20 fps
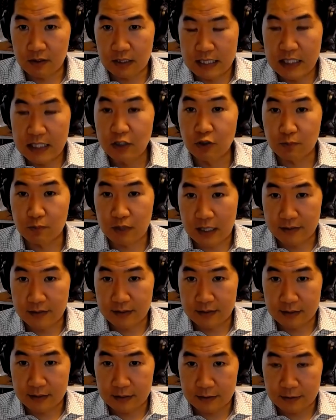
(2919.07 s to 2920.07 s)
in those
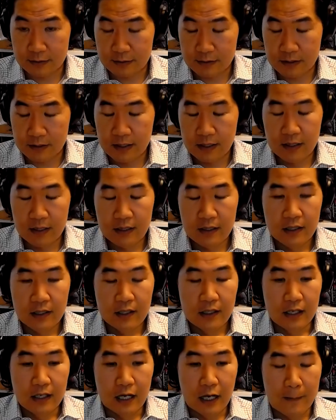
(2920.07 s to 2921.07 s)
processes.
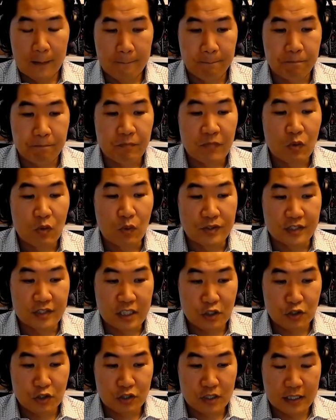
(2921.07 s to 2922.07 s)
What's
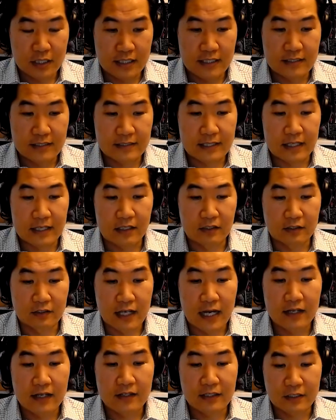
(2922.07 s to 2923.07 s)
interesting is that a
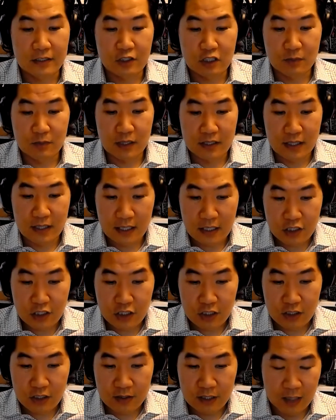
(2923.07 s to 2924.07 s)
lot of the
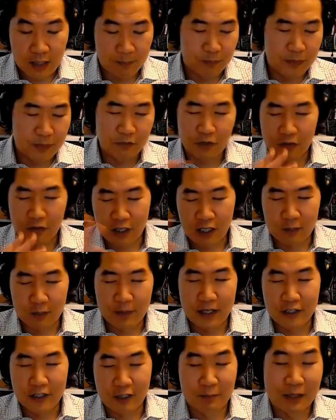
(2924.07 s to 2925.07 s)
instrumentation, I'm being very
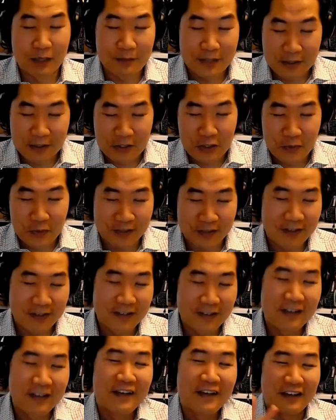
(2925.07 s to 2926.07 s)
roundabout here, but I'm getting to it.
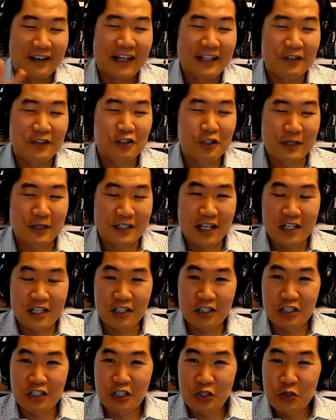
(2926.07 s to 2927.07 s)
A lot of the
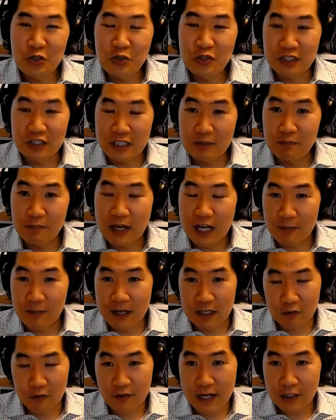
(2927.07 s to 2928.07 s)
instrumentation used in
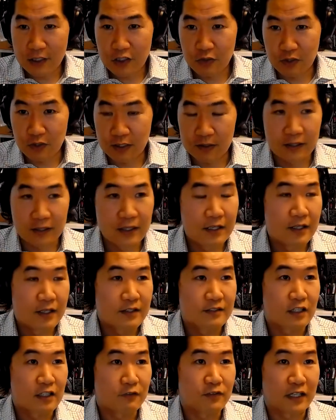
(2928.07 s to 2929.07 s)
biomanufacturing,
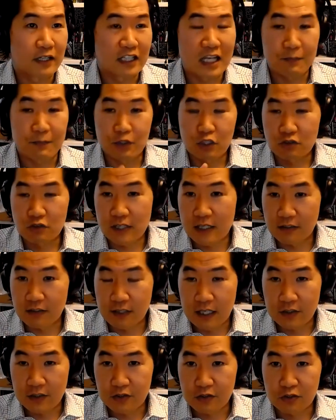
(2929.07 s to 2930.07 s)
stuff like chemistry
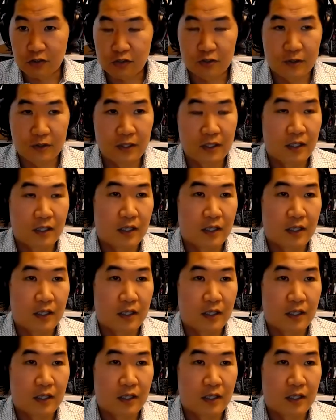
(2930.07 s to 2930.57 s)
analyzers,